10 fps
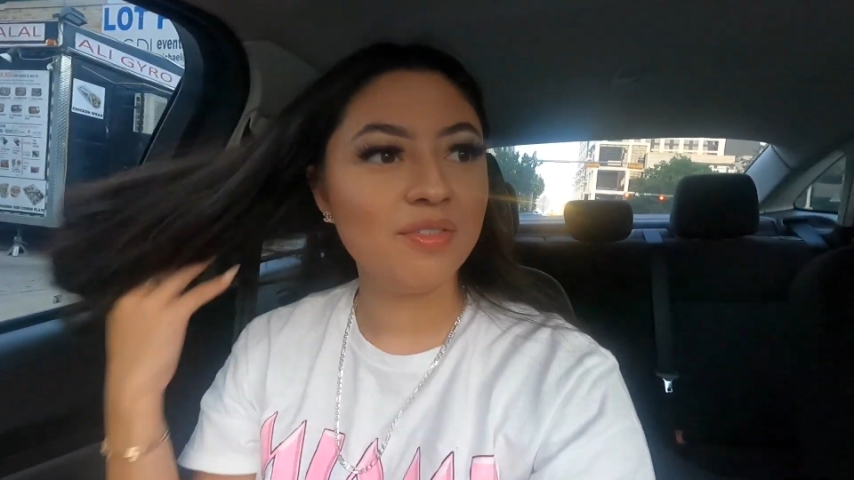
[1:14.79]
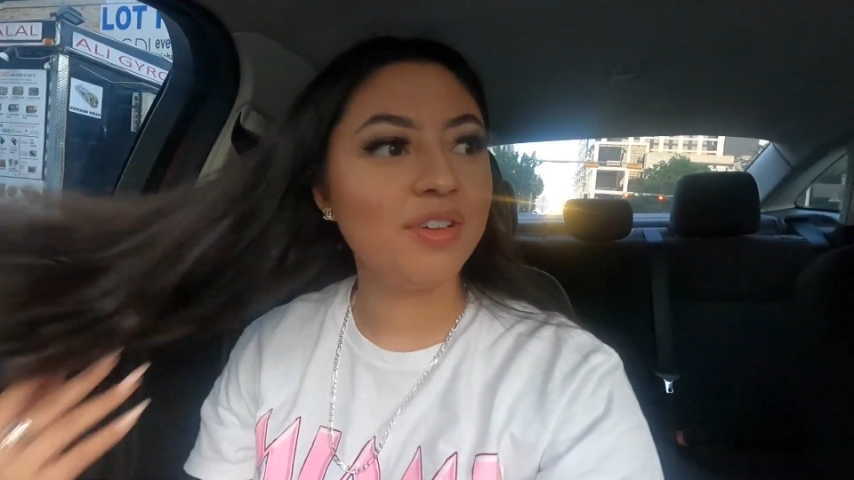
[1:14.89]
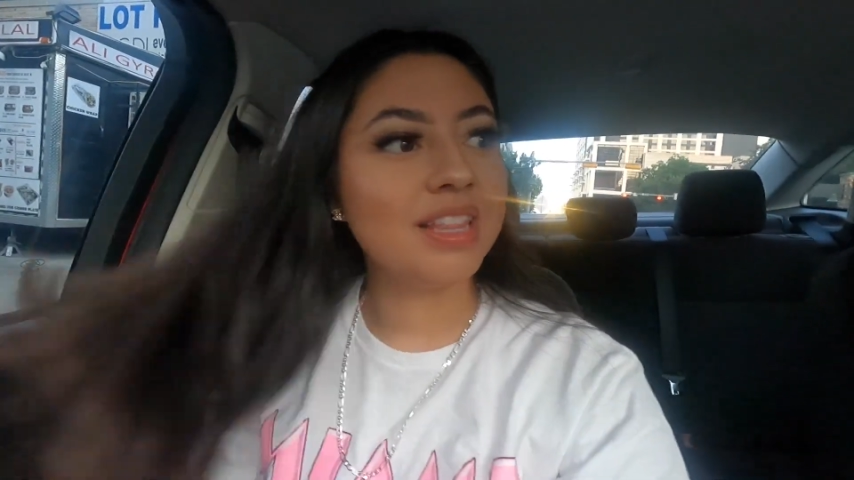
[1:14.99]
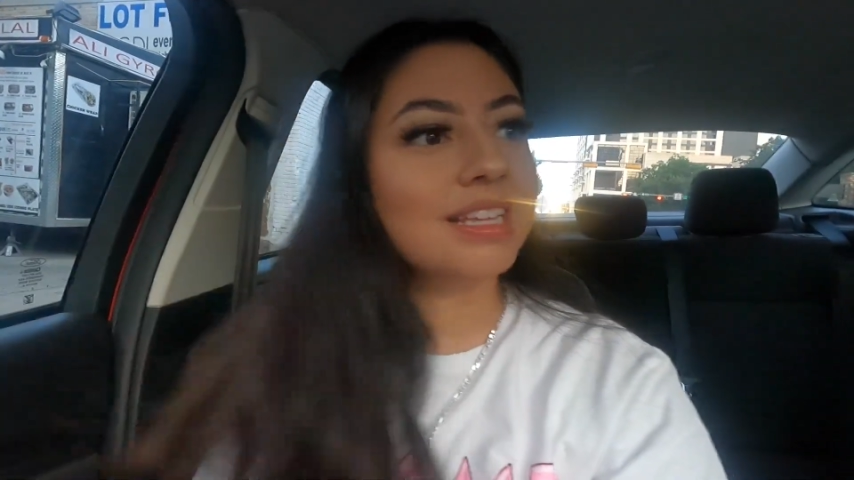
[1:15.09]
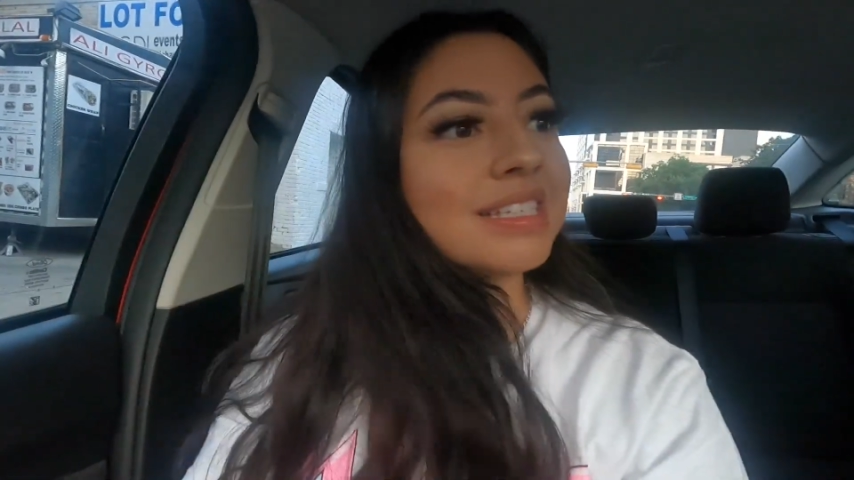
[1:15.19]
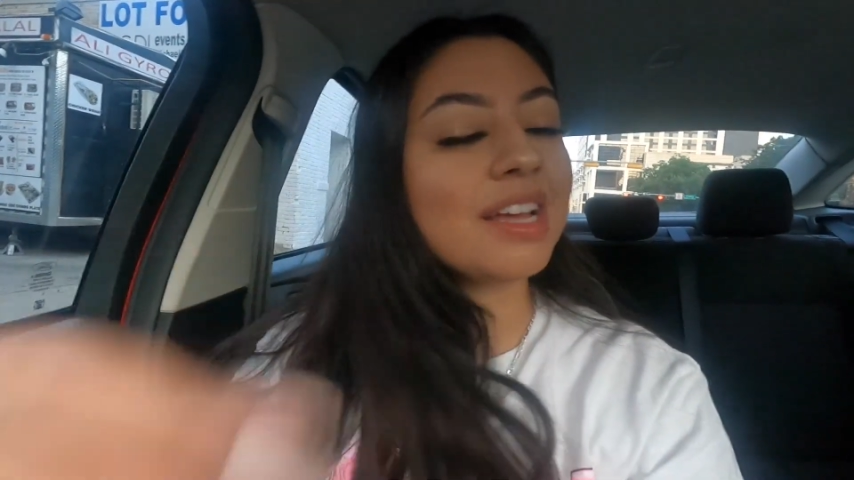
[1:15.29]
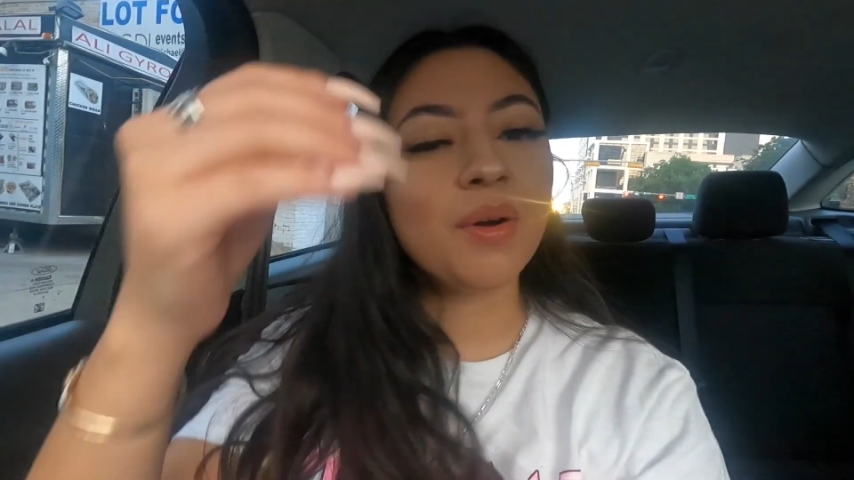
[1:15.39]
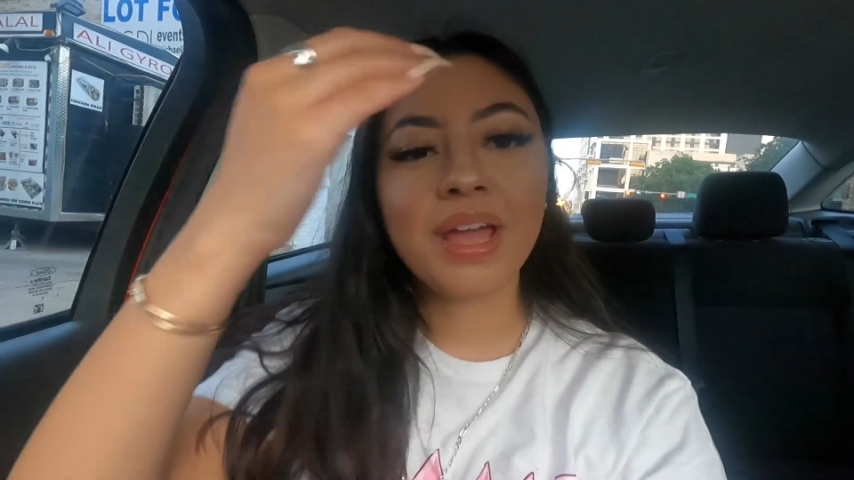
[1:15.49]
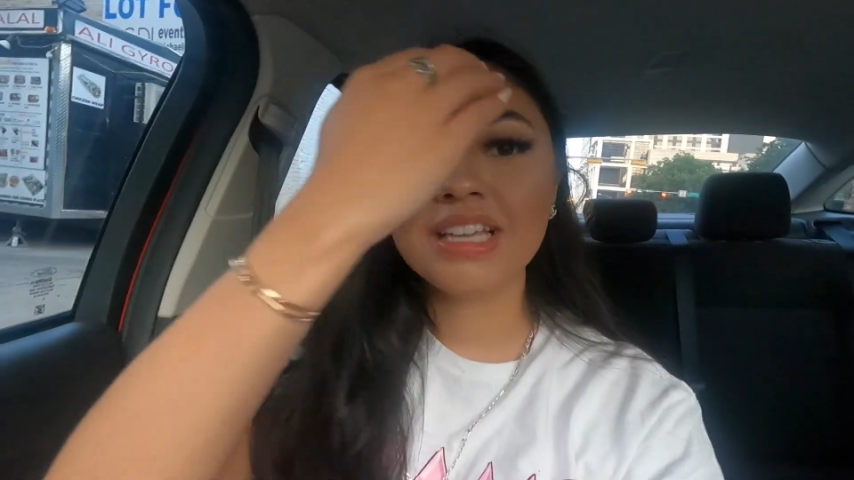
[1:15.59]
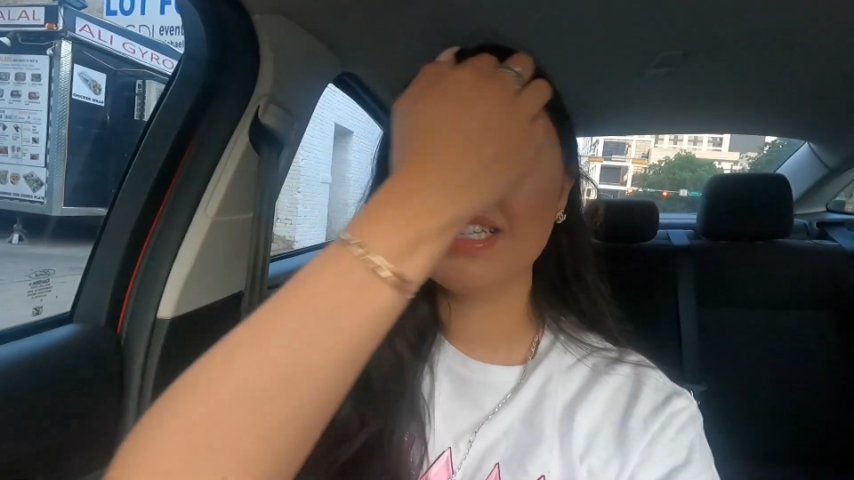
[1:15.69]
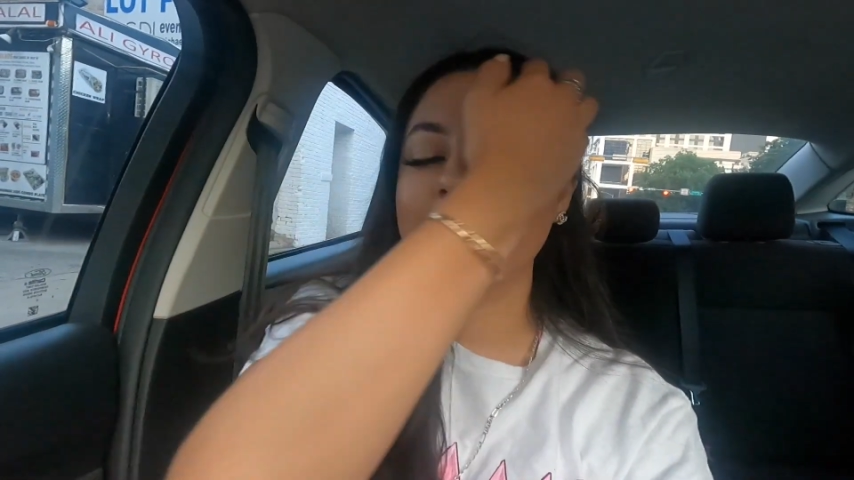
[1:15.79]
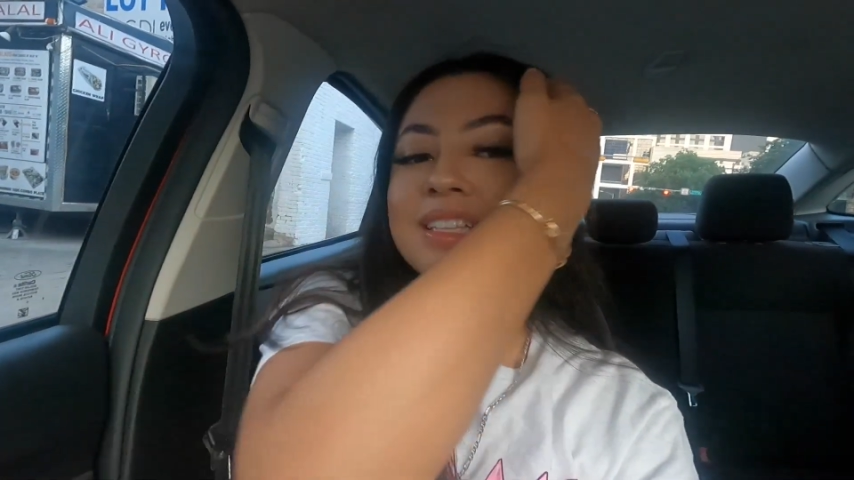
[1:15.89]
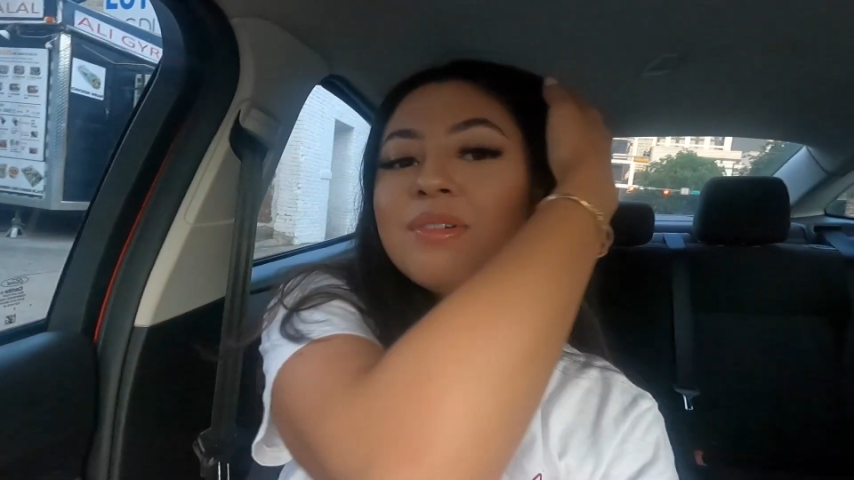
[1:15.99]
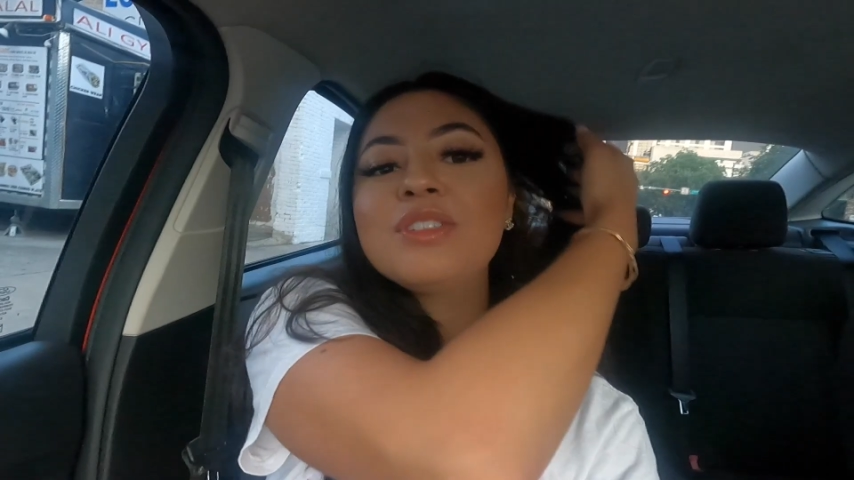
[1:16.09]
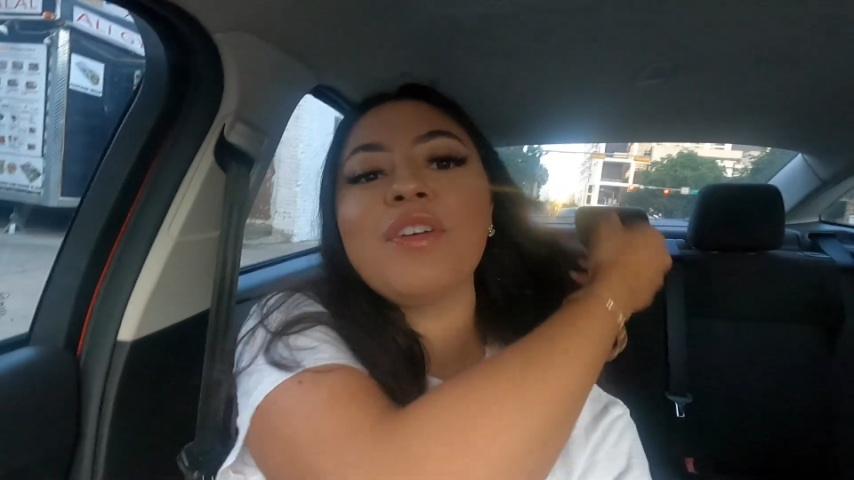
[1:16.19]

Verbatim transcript: for this occasion because it was